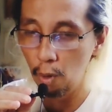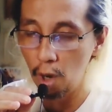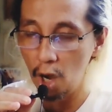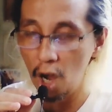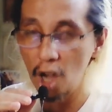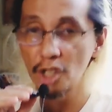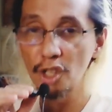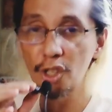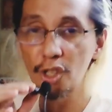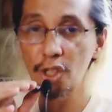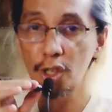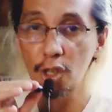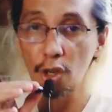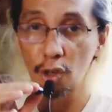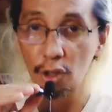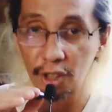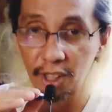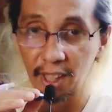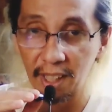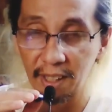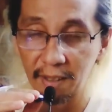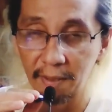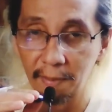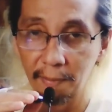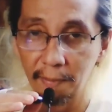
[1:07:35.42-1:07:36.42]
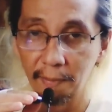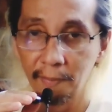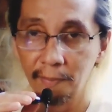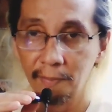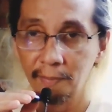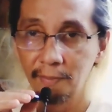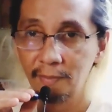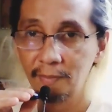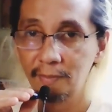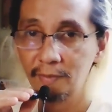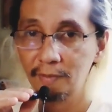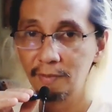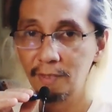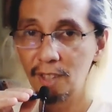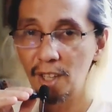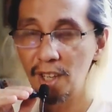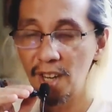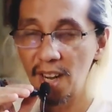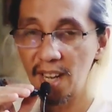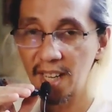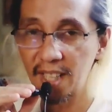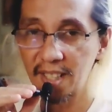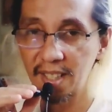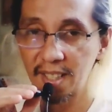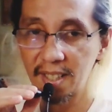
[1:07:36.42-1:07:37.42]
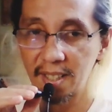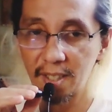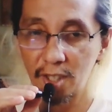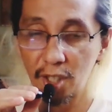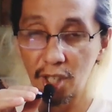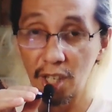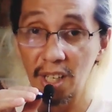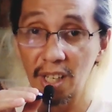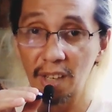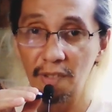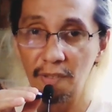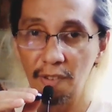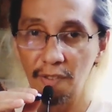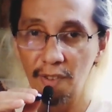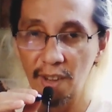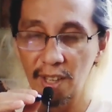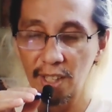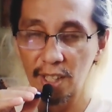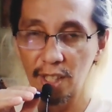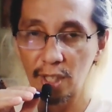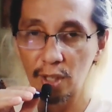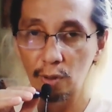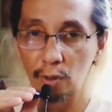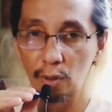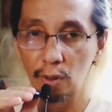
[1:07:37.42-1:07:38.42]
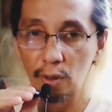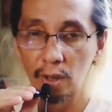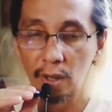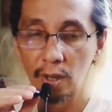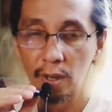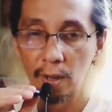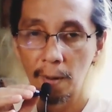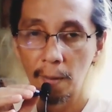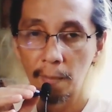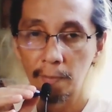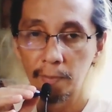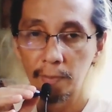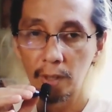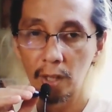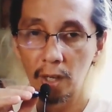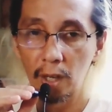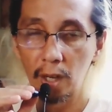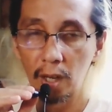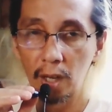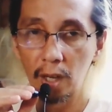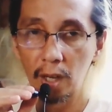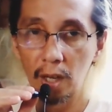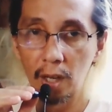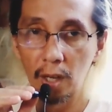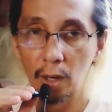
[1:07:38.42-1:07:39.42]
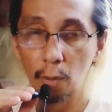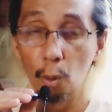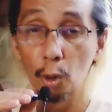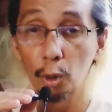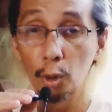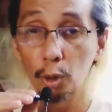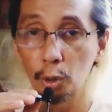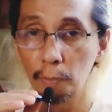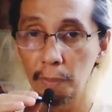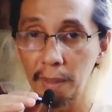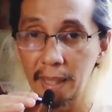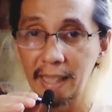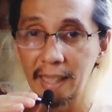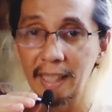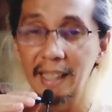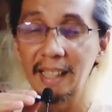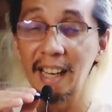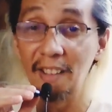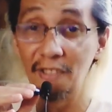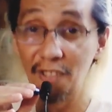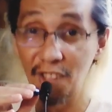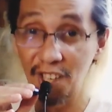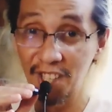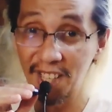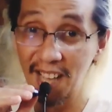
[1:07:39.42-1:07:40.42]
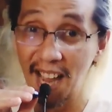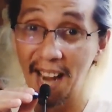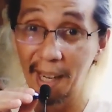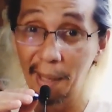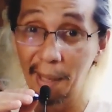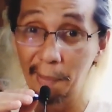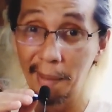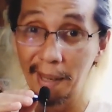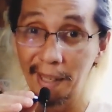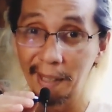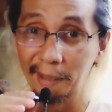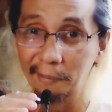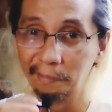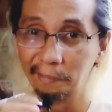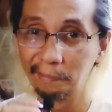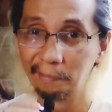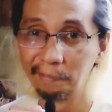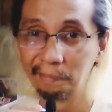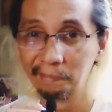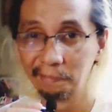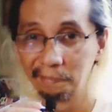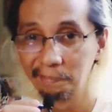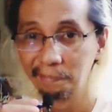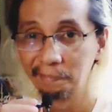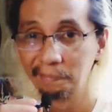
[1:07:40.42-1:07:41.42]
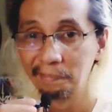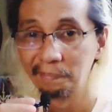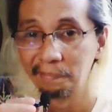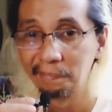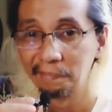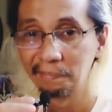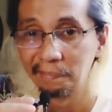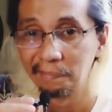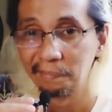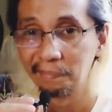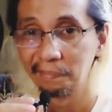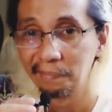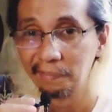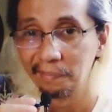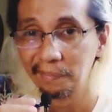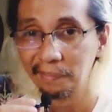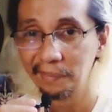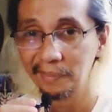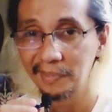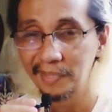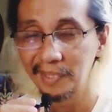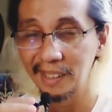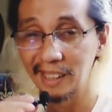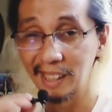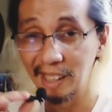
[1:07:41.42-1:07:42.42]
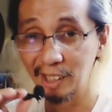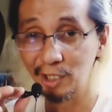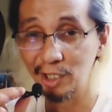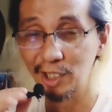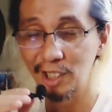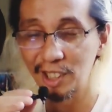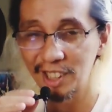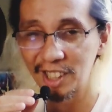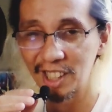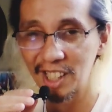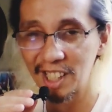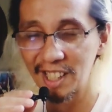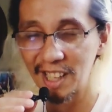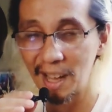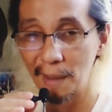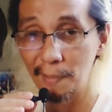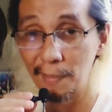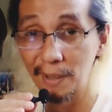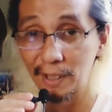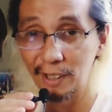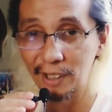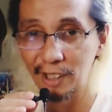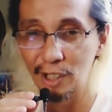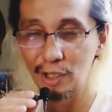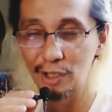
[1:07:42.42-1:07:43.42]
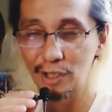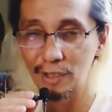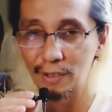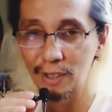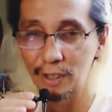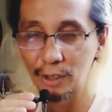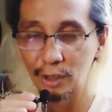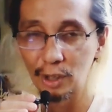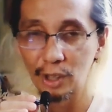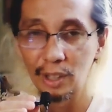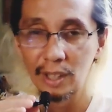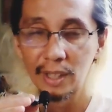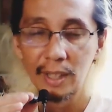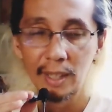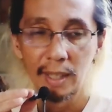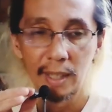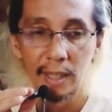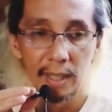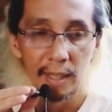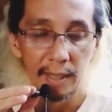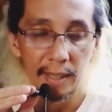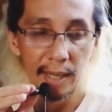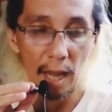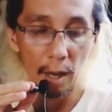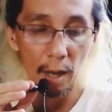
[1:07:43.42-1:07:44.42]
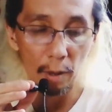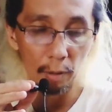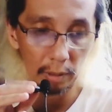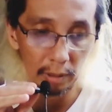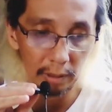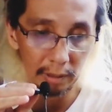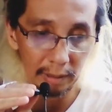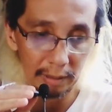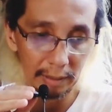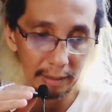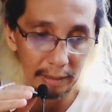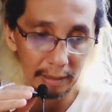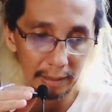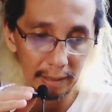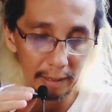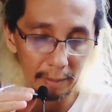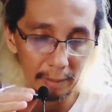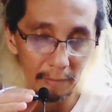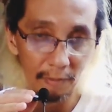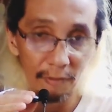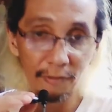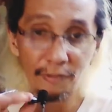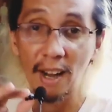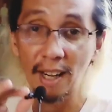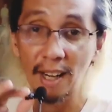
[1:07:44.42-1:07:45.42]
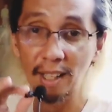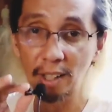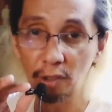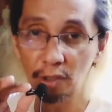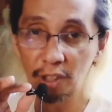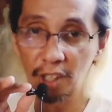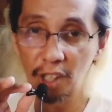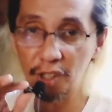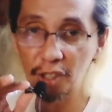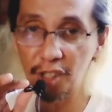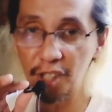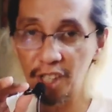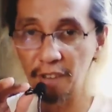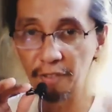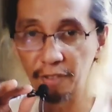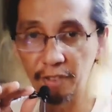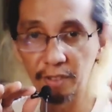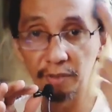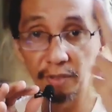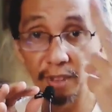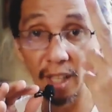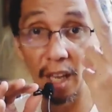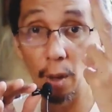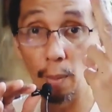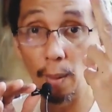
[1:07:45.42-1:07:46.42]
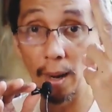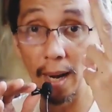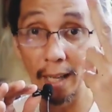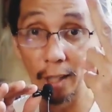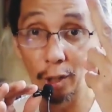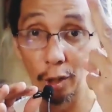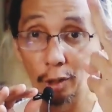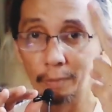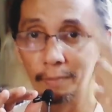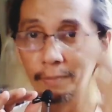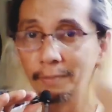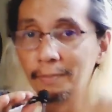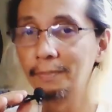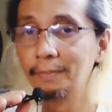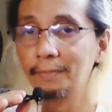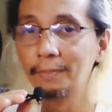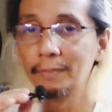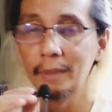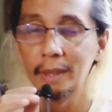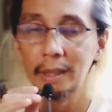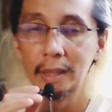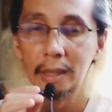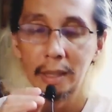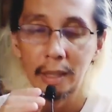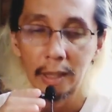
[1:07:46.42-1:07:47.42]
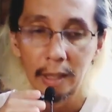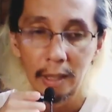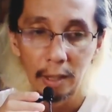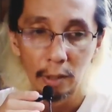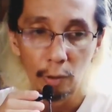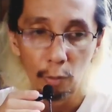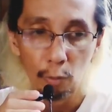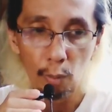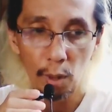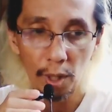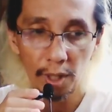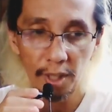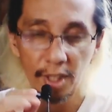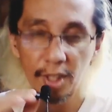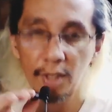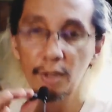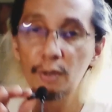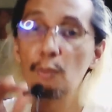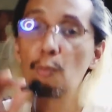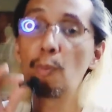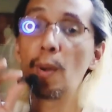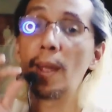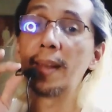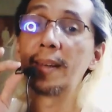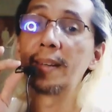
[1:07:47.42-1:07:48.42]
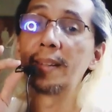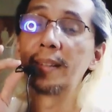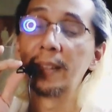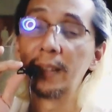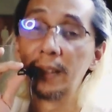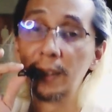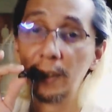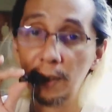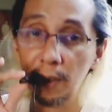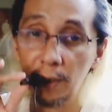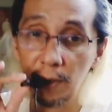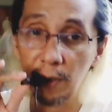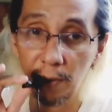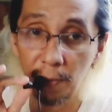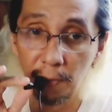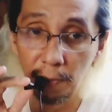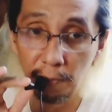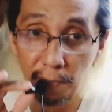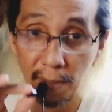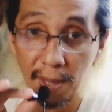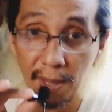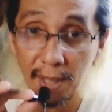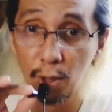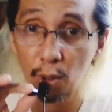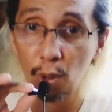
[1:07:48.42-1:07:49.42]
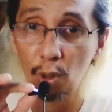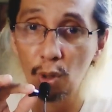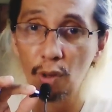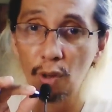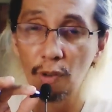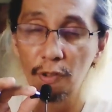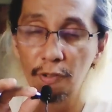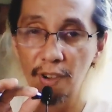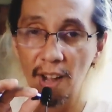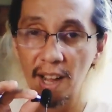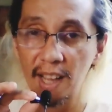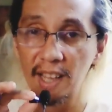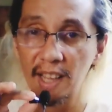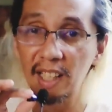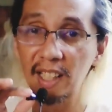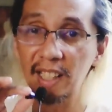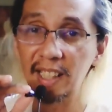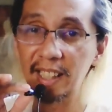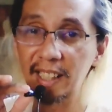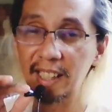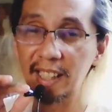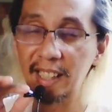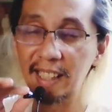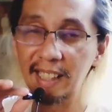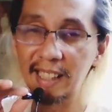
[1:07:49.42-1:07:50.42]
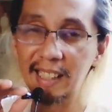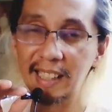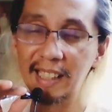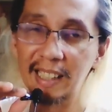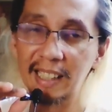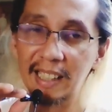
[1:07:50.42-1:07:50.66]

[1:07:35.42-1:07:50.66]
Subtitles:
uncertain the next chain of events were to be in this anime. Yeah, yun ang sinasabi ng gear shift na to. Now, final gear shift, dalawa lang yun, was when Miso finally